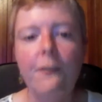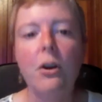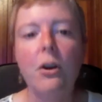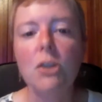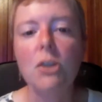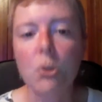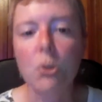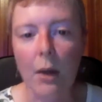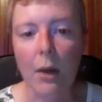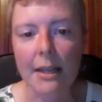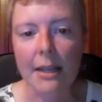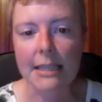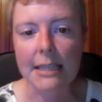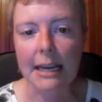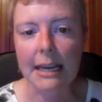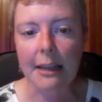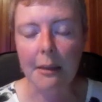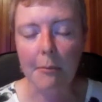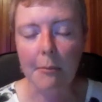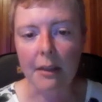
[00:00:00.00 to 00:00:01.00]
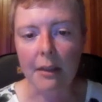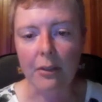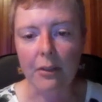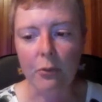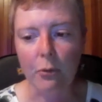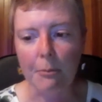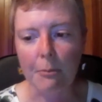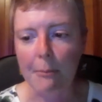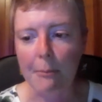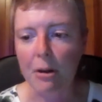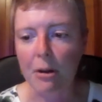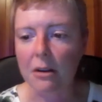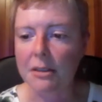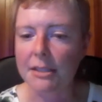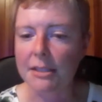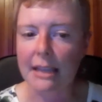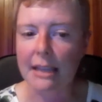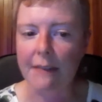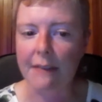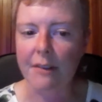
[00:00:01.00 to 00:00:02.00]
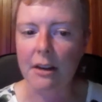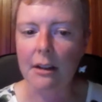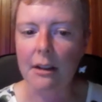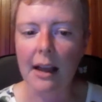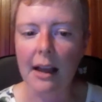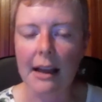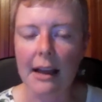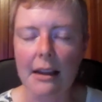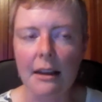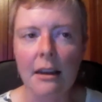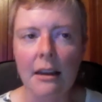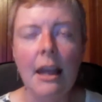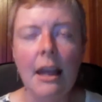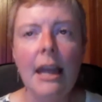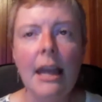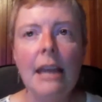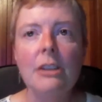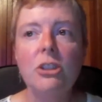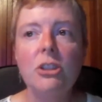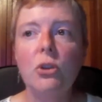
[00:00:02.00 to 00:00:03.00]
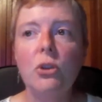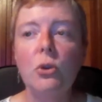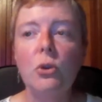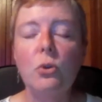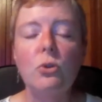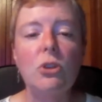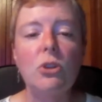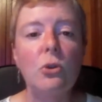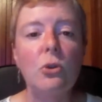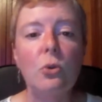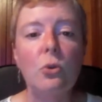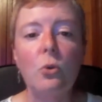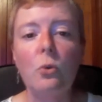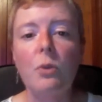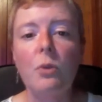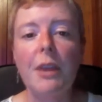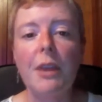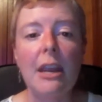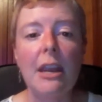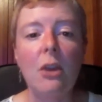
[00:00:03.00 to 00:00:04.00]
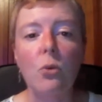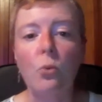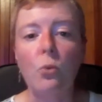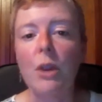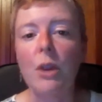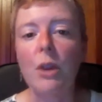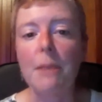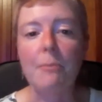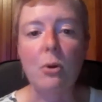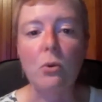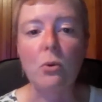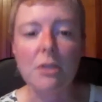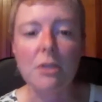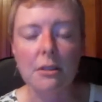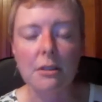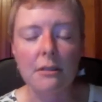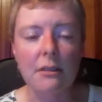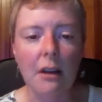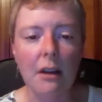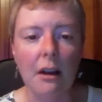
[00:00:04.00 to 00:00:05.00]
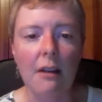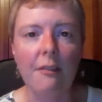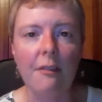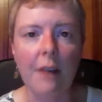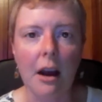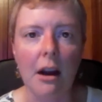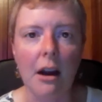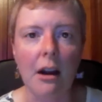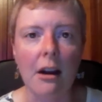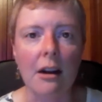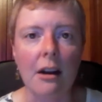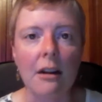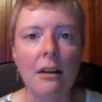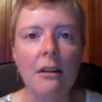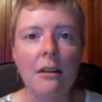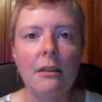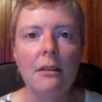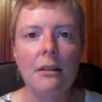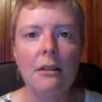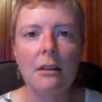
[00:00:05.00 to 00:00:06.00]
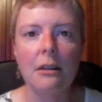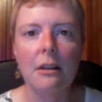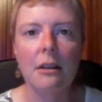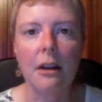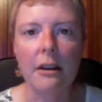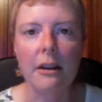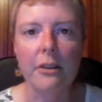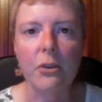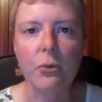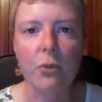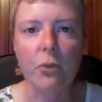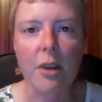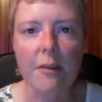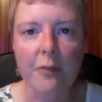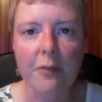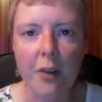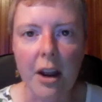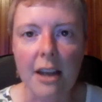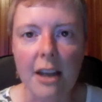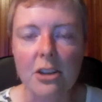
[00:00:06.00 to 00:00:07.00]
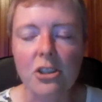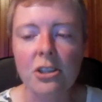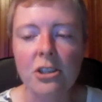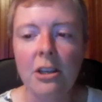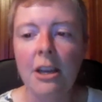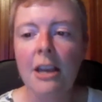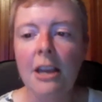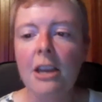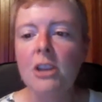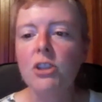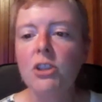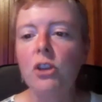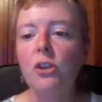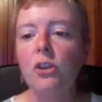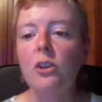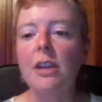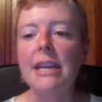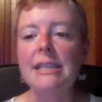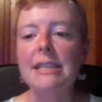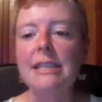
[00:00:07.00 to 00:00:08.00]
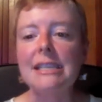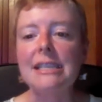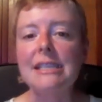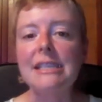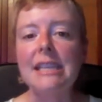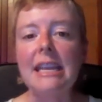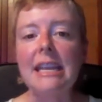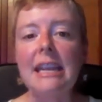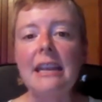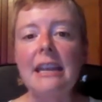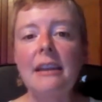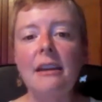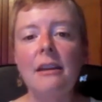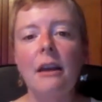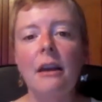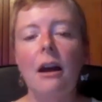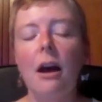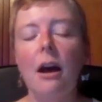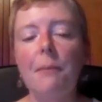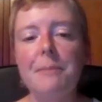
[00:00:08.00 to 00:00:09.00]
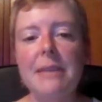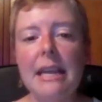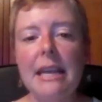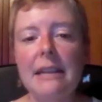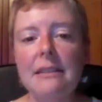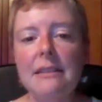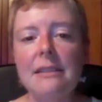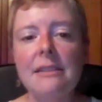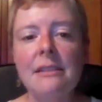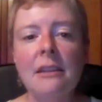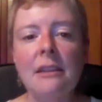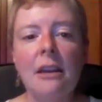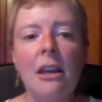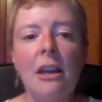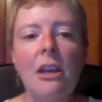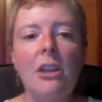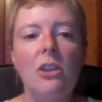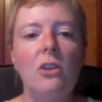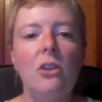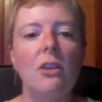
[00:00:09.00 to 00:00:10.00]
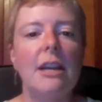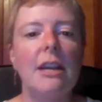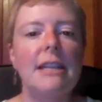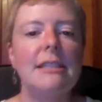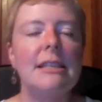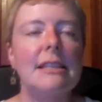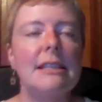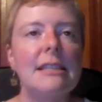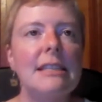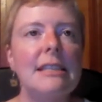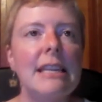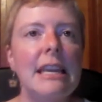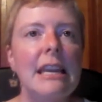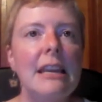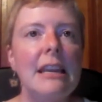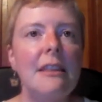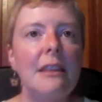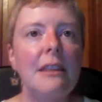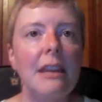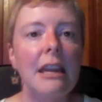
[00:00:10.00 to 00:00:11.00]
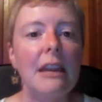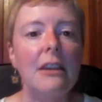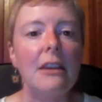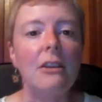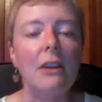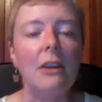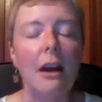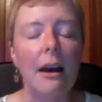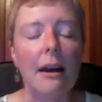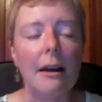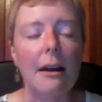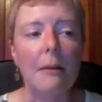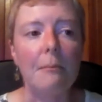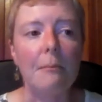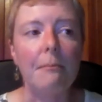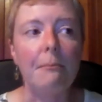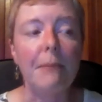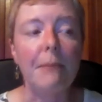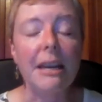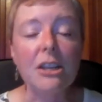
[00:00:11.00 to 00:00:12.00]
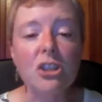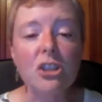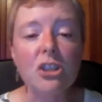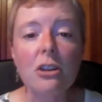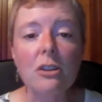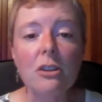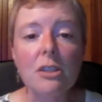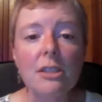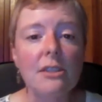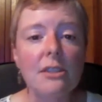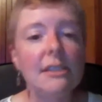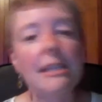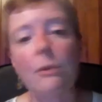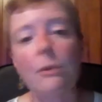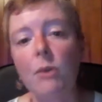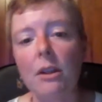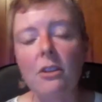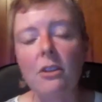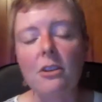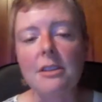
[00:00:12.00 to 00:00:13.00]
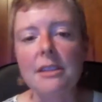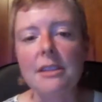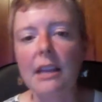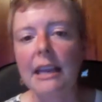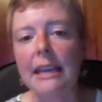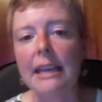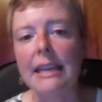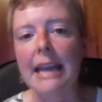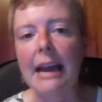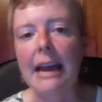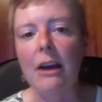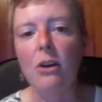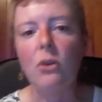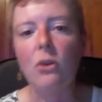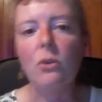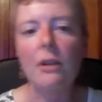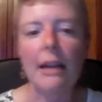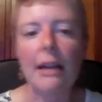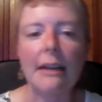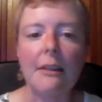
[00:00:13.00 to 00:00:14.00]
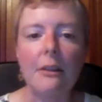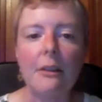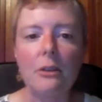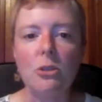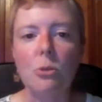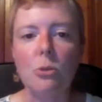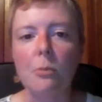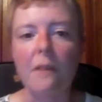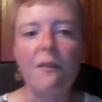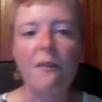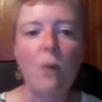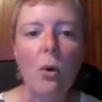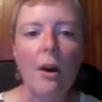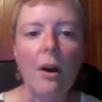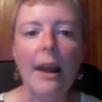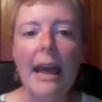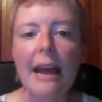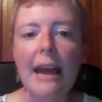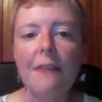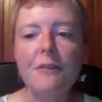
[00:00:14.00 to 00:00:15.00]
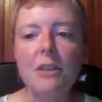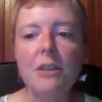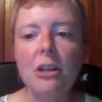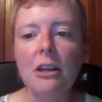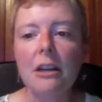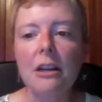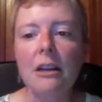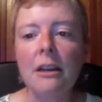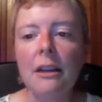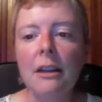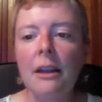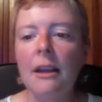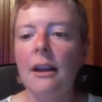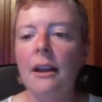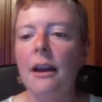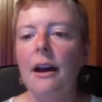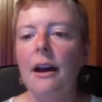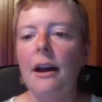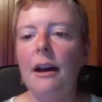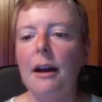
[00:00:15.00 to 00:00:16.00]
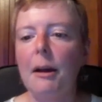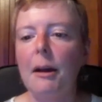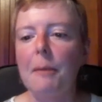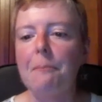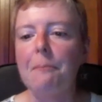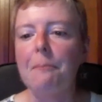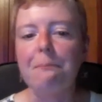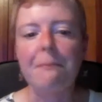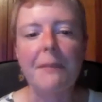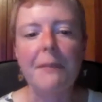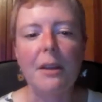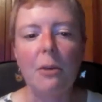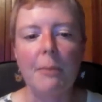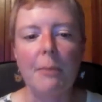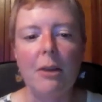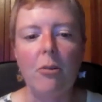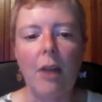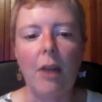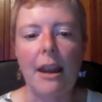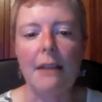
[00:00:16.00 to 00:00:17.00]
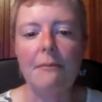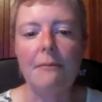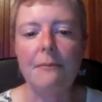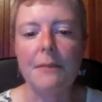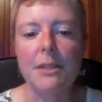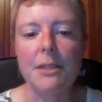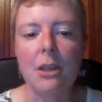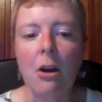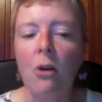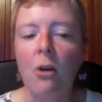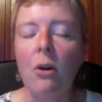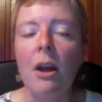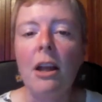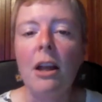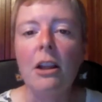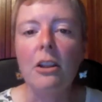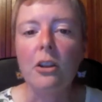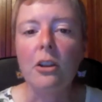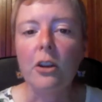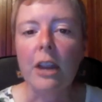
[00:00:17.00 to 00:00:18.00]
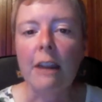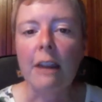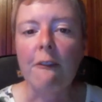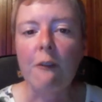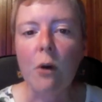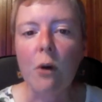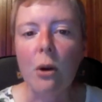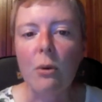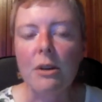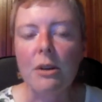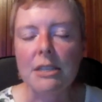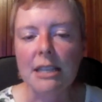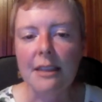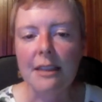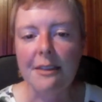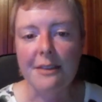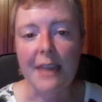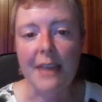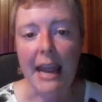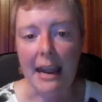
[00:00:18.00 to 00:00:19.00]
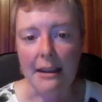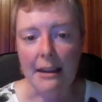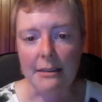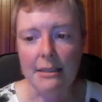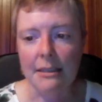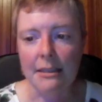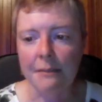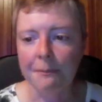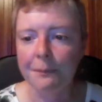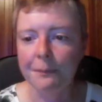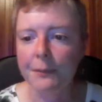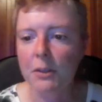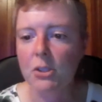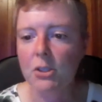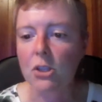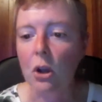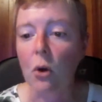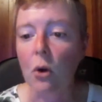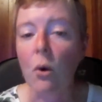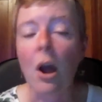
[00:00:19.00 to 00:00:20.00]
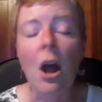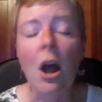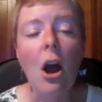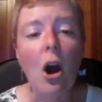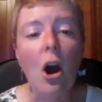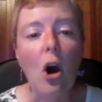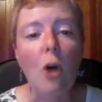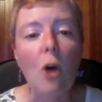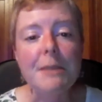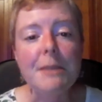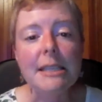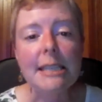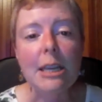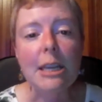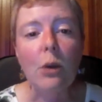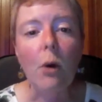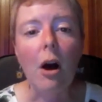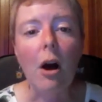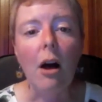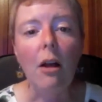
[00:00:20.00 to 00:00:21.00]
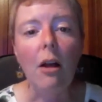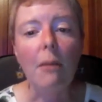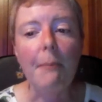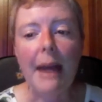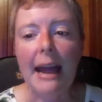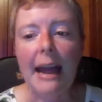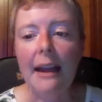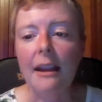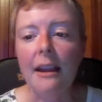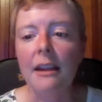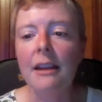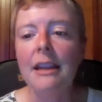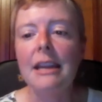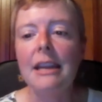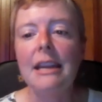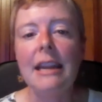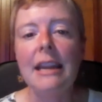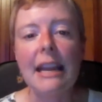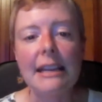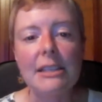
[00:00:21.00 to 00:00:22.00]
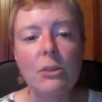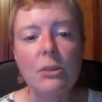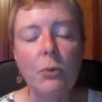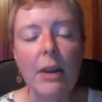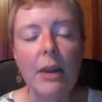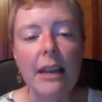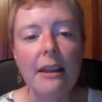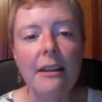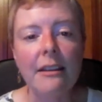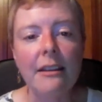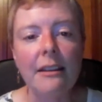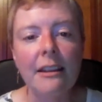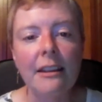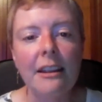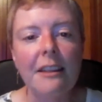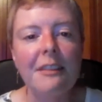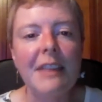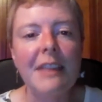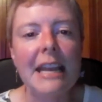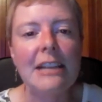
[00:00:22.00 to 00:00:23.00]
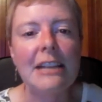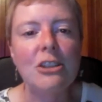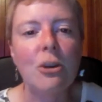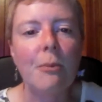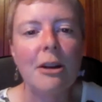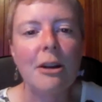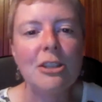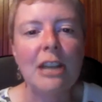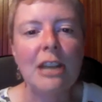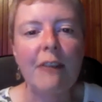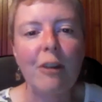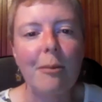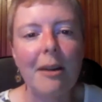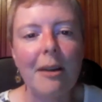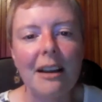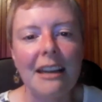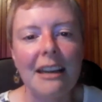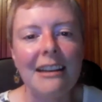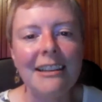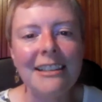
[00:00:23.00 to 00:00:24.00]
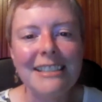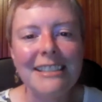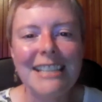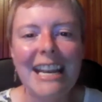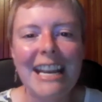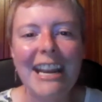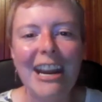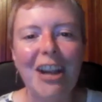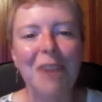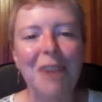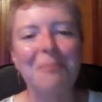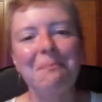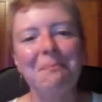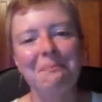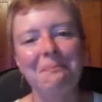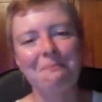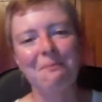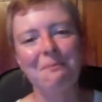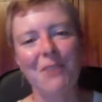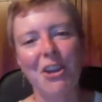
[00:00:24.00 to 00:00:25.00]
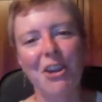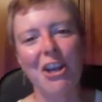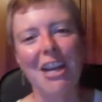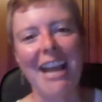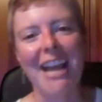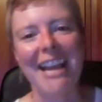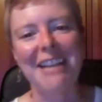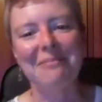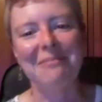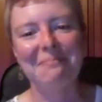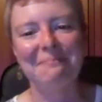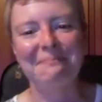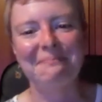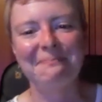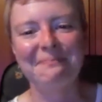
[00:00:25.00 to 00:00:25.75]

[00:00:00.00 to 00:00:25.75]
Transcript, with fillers: first Wednesday of the month, remember, seven o'clock, to do the reboot of our garden refresh. So you'll get to see updates, you'll get to see the um, pictures, see what it looks like now, kind of they'll do before and after, um, it'll be great. So looking forward to that. So hope to see you all back next week. Thanks so much, everybody. Take care. Good night.